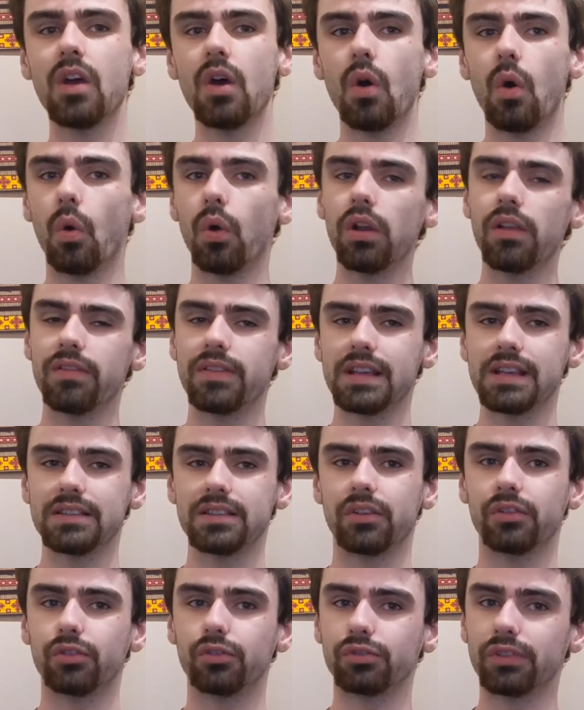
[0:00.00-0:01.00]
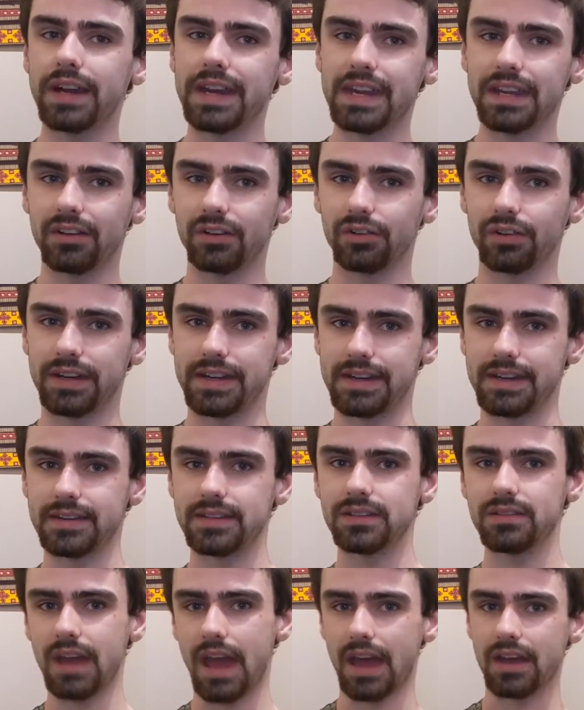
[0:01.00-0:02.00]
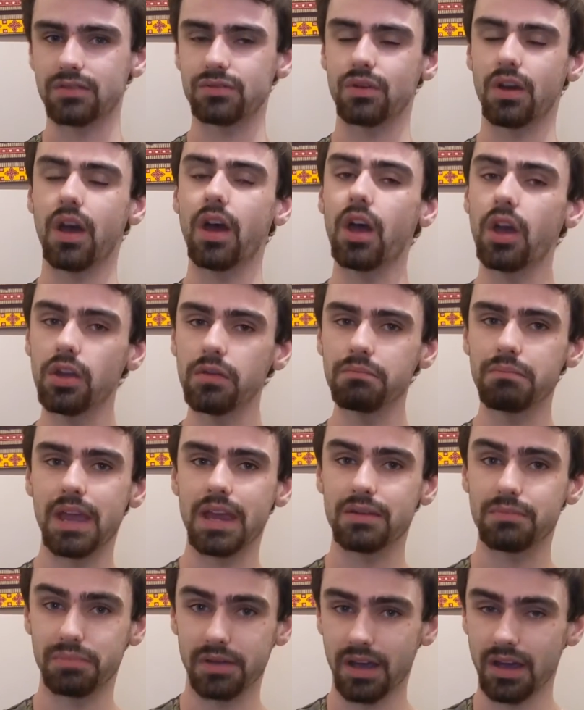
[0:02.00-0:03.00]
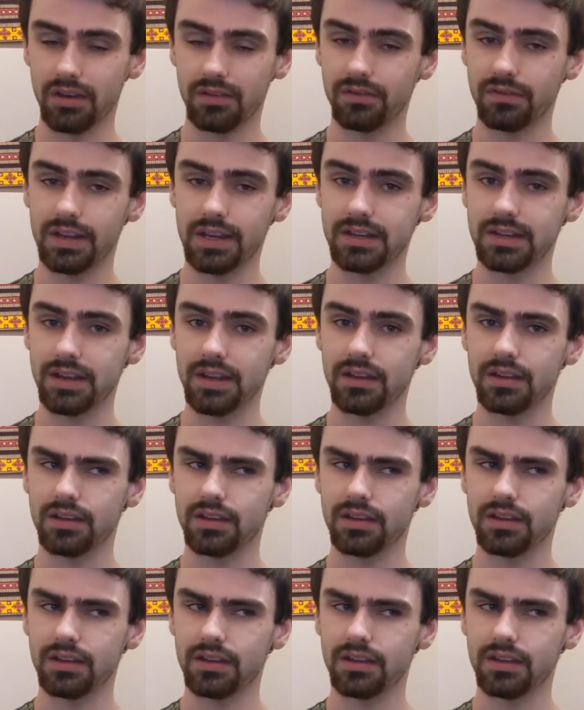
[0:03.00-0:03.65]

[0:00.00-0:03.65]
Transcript: All of these are great ingredients to add to a homemade bird feeder.